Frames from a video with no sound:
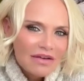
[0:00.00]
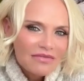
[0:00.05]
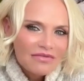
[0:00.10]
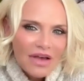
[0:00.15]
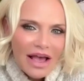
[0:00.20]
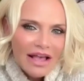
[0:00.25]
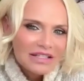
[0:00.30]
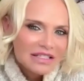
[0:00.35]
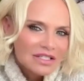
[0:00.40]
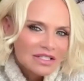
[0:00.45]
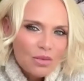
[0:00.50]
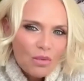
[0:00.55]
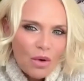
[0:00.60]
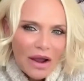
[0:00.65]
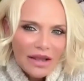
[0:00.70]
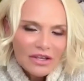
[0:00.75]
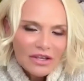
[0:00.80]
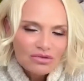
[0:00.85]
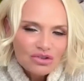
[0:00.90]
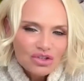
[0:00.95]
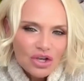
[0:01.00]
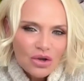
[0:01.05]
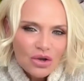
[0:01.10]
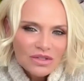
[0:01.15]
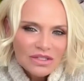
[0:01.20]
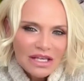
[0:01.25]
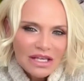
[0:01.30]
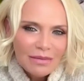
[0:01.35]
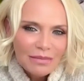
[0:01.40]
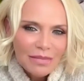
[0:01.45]
of, as to why you
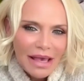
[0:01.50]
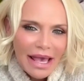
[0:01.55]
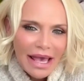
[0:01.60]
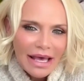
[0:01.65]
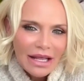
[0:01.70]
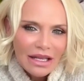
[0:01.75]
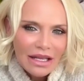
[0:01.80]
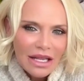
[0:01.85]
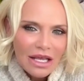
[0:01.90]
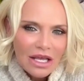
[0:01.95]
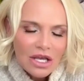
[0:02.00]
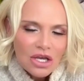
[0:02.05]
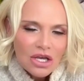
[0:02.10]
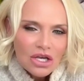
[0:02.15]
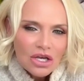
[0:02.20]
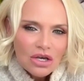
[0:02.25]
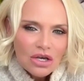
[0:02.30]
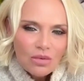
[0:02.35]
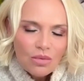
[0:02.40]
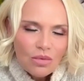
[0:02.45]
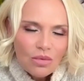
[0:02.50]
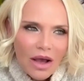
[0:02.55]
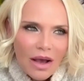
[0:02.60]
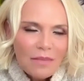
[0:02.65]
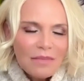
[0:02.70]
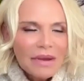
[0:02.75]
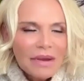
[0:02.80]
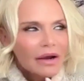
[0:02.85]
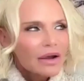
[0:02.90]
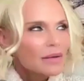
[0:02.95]
chose them. And
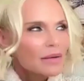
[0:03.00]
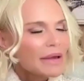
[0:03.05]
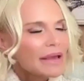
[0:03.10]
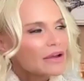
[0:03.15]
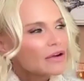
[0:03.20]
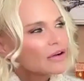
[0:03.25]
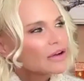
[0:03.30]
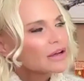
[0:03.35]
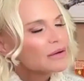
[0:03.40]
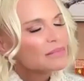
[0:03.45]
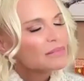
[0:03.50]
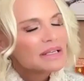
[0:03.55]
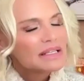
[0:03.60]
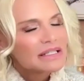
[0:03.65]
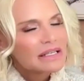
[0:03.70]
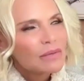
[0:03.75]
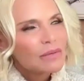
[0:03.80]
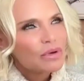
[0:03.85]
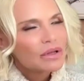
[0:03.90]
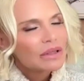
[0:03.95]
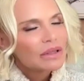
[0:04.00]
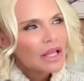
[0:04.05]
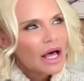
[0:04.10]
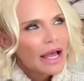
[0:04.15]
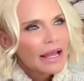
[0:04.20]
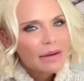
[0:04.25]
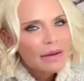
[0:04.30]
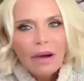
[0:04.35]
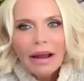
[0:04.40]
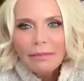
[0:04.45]
a merrymaker can be someone
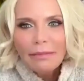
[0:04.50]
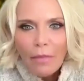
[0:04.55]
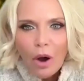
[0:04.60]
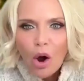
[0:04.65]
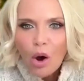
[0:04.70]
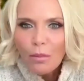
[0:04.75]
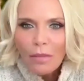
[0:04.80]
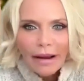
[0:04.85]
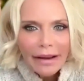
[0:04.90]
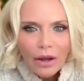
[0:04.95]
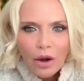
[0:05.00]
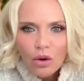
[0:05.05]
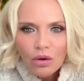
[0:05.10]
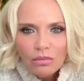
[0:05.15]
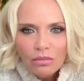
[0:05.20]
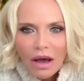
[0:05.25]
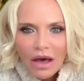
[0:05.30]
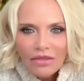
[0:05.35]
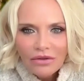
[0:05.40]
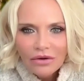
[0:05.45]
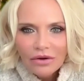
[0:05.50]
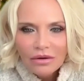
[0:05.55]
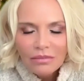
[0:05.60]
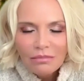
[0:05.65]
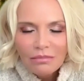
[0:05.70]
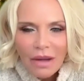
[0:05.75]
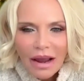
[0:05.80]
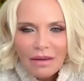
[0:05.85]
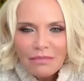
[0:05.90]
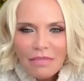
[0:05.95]
like my my own mother.
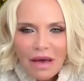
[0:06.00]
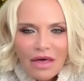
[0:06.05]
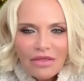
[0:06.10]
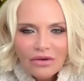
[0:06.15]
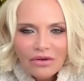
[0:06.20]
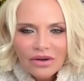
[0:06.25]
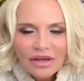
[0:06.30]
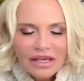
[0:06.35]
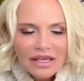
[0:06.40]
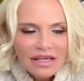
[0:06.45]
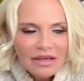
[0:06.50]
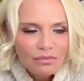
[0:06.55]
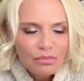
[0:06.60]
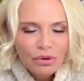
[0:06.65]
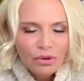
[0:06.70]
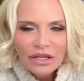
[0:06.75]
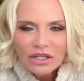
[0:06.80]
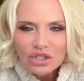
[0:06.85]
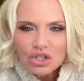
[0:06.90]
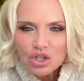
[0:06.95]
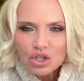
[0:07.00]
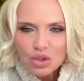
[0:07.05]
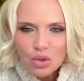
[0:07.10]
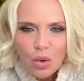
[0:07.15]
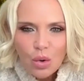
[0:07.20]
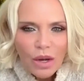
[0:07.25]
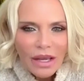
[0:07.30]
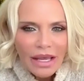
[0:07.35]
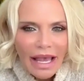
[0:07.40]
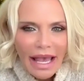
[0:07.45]
My mother it brings
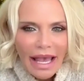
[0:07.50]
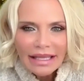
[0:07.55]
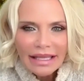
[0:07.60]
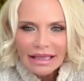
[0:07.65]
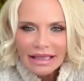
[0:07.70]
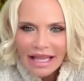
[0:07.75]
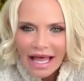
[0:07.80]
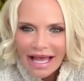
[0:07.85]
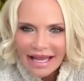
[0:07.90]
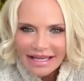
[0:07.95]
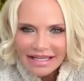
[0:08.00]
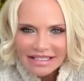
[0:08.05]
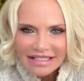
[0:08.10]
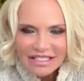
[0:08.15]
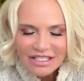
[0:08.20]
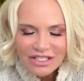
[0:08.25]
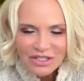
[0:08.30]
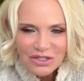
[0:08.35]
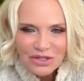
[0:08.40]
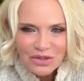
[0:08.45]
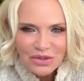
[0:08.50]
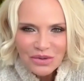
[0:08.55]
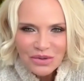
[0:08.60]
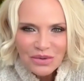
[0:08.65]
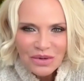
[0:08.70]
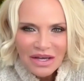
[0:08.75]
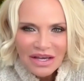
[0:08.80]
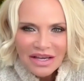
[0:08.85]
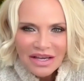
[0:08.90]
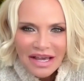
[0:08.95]
joy and light
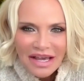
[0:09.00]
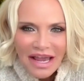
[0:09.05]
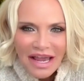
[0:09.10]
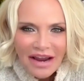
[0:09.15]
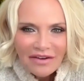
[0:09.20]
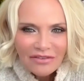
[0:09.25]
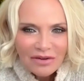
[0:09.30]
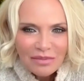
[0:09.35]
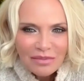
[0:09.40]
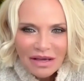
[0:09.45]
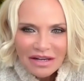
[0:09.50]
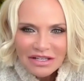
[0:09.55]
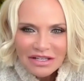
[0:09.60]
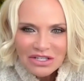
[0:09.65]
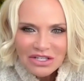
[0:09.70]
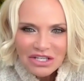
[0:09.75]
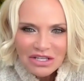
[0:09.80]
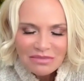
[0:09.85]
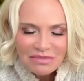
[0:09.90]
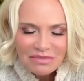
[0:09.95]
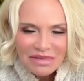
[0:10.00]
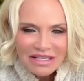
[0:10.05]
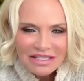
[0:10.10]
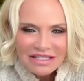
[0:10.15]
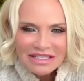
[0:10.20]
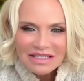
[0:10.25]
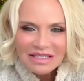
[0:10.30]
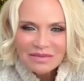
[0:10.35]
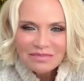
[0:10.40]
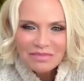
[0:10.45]
to everybody she
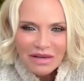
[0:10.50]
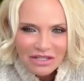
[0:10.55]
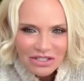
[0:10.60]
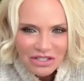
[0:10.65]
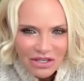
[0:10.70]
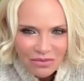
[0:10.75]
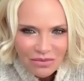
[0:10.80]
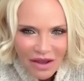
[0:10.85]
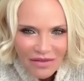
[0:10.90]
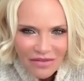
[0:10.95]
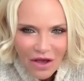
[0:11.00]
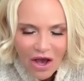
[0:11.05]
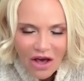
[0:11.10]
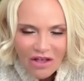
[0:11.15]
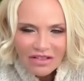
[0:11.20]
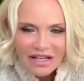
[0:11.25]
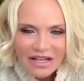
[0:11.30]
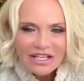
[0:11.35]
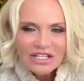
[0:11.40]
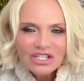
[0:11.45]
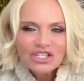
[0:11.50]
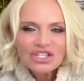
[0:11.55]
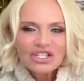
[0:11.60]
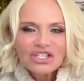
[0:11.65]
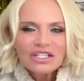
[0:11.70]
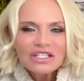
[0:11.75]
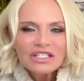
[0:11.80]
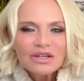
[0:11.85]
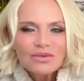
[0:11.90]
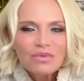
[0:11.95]
meets, especially around the holidays.
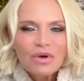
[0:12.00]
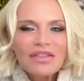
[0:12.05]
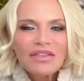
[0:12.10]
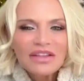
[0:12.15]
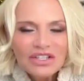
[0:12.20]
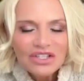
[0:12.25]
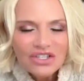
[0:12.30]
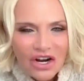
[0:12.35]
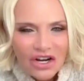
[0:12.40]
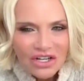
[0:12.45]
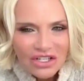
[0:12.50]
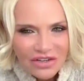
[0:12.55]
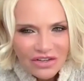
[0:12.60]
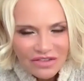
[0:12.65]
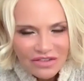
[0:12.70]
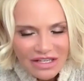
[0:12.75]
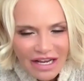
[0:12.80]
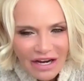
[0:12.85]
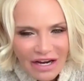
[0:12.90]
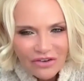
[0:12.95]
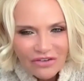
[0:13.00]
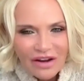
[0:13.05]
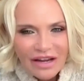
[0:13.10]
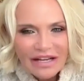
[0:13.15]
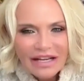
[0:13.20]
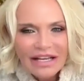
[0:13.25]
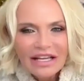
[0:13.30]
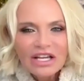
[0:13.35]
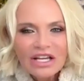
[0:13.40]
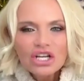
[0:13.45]
She's the one in charge of
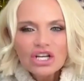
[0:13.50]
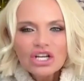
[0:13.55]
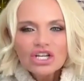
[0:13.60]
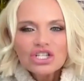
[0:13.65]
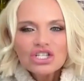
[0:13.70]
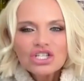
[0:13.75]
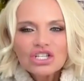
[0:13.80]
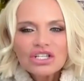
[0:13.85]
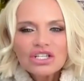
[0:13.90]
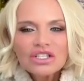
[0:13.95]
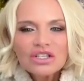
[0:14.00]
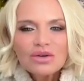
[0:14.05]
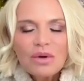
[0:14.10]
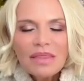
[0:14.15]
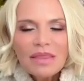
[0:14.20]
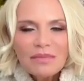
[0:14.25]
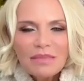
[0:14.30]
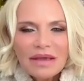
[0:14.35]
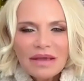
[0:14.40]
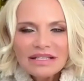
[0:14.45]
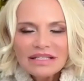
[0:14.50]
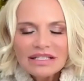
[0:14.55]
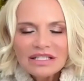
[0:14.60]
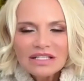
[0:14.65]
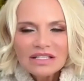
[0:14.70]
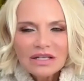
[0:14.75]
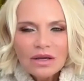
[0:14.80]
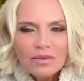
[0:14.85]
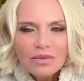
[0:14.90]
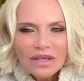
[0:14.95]
decorating. She's the one that makes
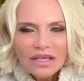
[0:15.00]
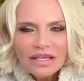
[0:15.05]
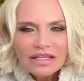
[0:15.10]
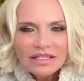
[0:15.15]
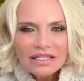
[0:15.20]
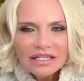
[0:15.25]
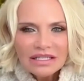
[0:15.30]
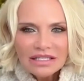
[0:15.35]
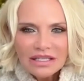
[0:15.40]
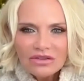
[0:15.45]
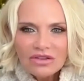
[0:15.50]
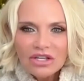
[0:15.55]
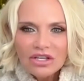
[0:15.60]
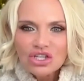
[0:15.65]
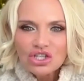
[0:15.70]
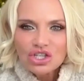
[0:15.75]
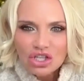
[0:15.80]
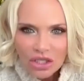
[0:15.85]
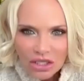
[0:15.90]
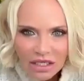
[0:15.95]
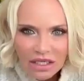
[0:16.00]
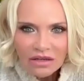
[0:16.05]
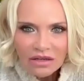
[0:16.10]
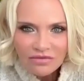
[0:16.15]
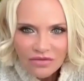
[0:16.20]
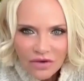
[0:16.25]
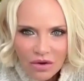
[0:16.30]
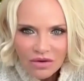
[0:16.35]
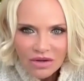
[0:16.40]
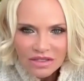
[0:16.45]
it so easy so that she
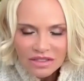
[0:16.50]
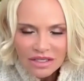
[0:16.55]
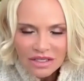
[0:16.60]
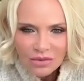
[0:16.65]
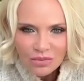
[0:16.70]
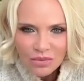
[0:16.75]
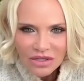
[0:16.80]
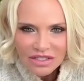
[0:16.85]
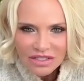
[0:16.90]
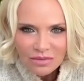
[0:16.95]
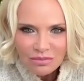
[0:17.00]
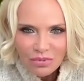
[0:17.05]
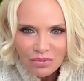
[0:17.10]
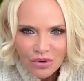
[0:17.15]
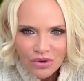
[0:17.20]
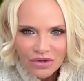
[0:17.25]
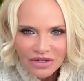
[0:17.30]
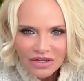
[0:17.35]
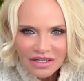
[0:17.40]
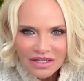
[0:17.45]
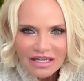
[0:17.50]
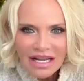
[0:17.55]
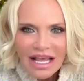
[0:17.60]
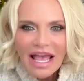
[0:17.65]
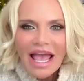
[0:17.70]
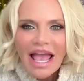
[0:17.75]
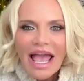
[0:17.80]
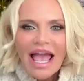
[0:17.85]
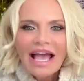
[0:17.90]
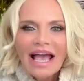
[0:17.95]
can focus on what's important.
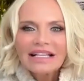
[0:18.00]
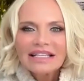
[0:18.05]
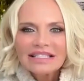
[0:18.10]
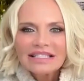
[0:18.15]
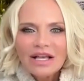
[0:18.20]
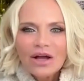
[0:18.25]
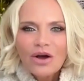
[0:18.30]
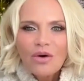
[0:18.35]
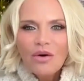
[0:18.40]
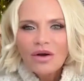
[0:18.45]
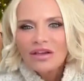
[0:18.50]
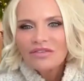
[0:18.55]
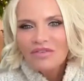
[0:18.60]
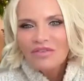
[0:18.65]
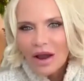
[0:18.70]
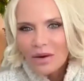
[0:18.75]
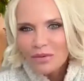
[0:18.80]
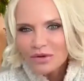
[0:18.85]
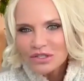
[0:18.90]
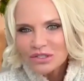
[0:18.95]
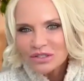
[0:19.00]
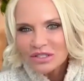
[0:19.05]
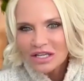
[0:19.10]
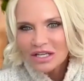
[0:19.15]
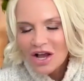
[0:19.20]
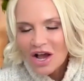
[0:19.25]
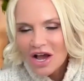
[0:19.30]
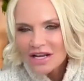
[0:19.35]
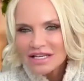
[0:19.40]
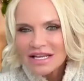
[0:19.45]
And so if I were doing
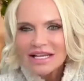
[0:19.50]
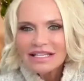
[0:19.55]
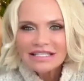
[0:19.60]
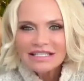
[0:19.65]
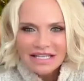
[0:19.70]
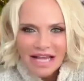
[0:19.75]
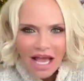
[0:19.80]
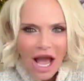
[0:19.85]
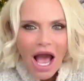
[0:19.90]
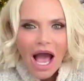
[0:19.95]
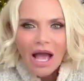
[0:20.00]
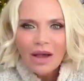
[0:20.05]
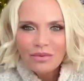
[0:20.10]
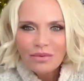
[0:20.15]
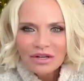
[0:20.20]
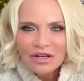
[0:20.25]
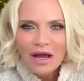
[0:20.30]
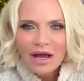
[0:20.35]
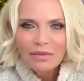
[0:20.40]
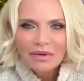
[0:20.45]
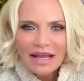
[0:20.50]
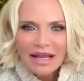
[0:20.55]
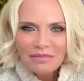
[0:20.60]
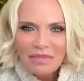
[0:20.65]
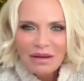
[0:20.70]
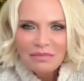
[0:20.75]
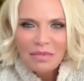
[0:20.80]
the contest, I would nominate my